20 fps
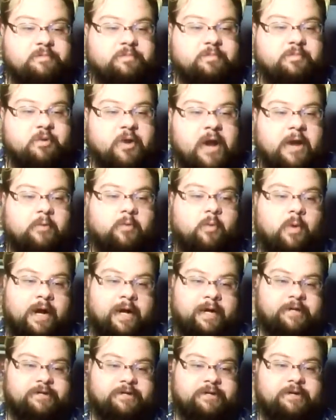
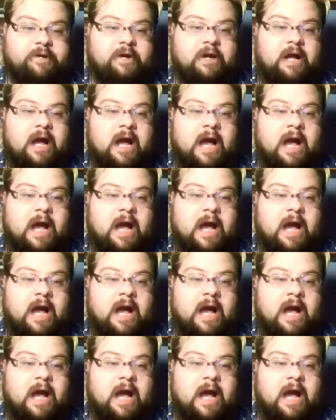Brettweiser,